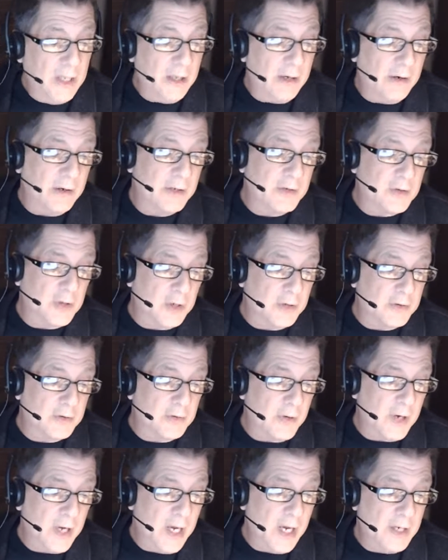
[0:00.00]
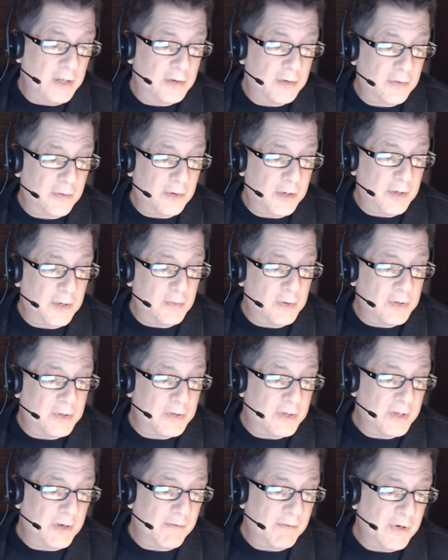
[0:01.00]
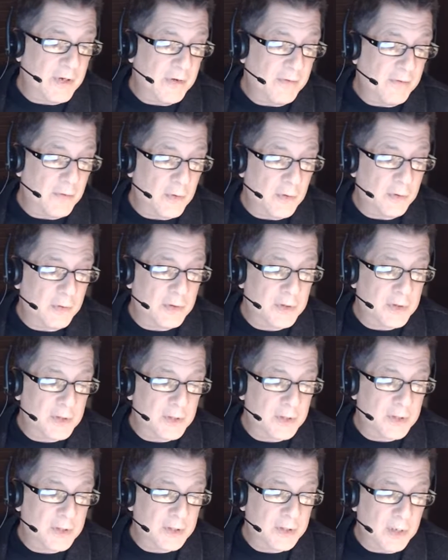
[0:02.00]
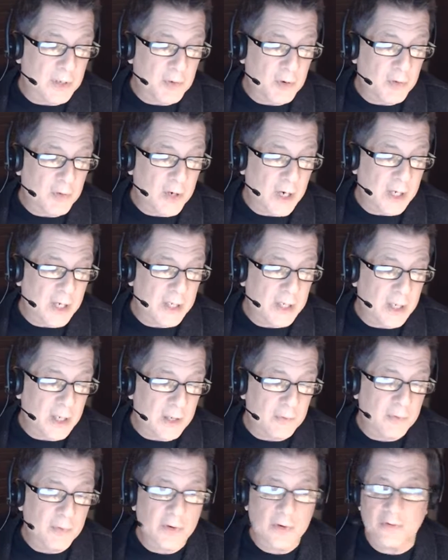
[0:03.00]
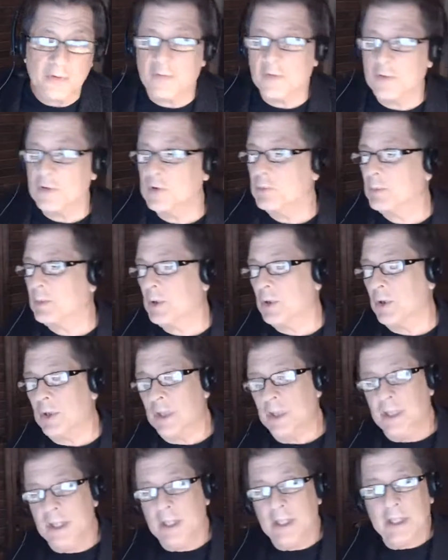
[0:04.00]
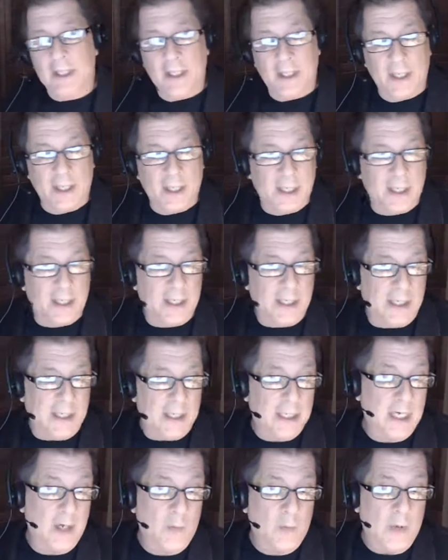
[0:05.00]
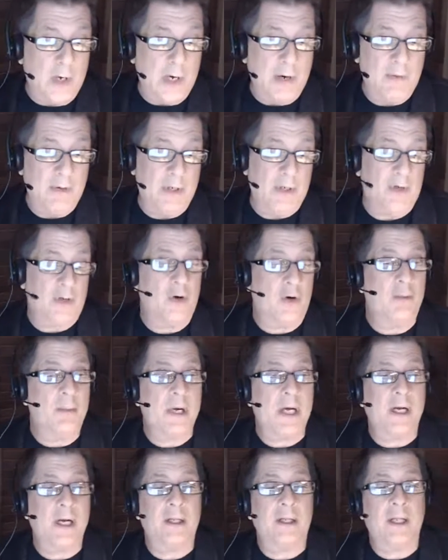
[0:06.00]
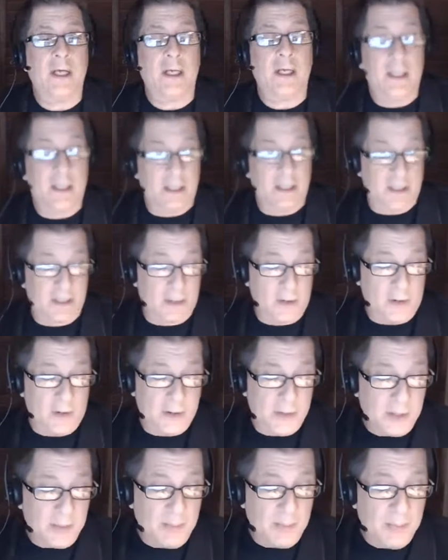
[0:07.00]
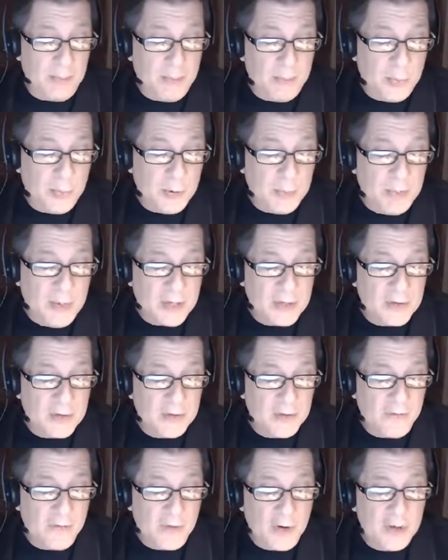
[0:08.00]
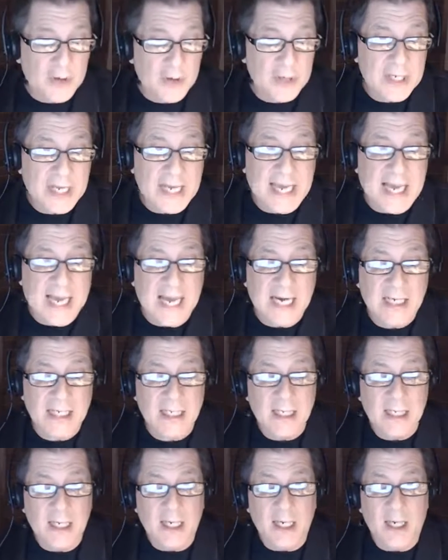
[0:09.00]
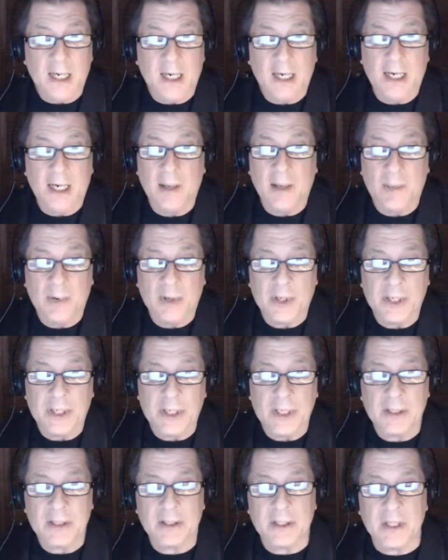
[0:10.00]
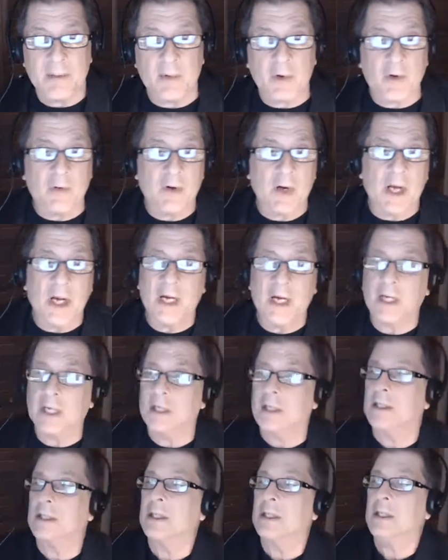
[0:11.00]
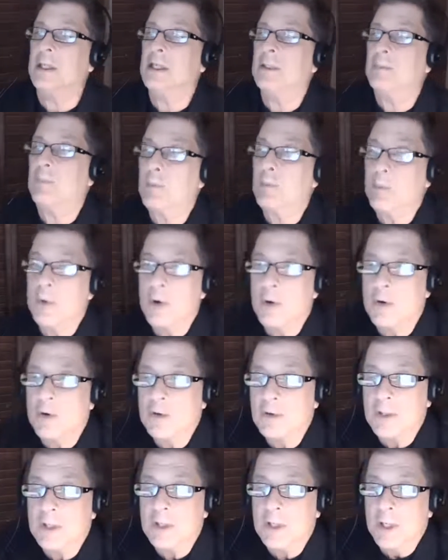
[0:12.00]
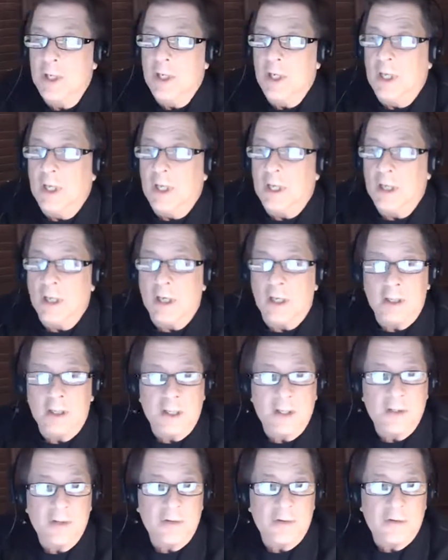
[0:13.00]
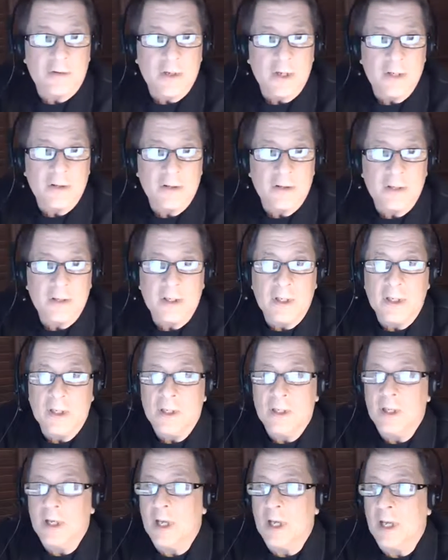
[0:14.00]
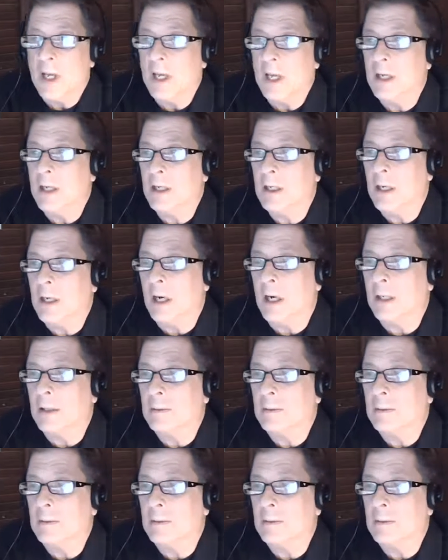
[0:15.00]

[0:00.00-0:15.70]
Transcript: There is also H-3174, which is Democrat Todd Rutherford's bill. And again, why we don't know about it, that is called the Put Patients First Act, but it is democratically proposed legislation in a